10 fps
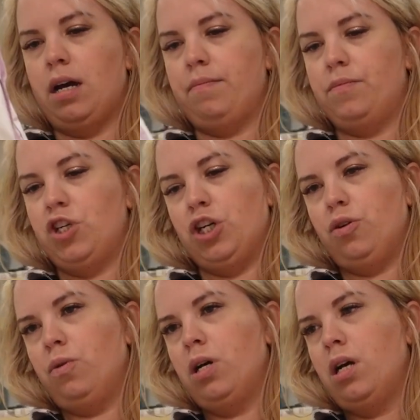
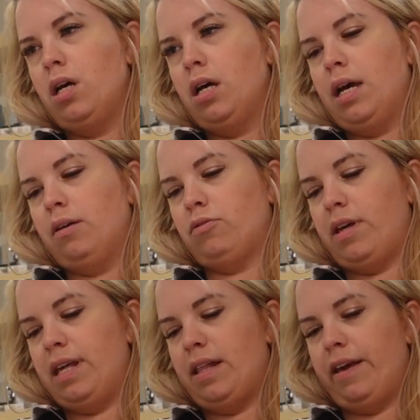new. It was, I
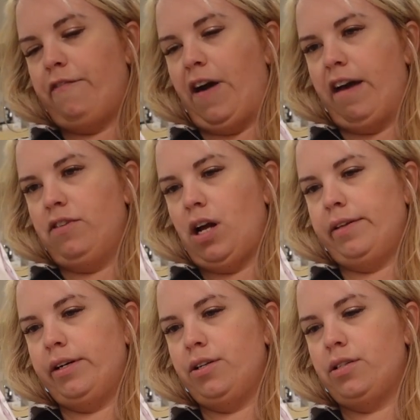think, like
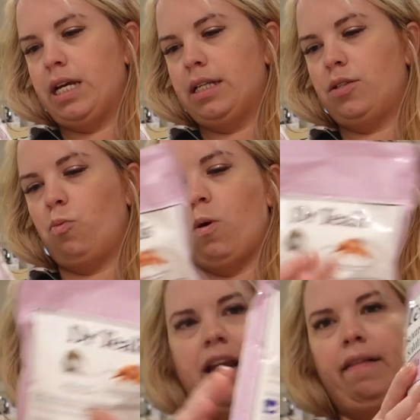$5. It's
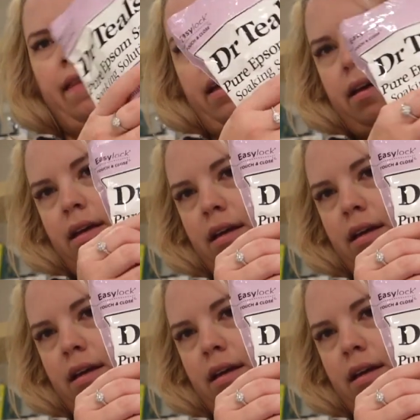warm vanilla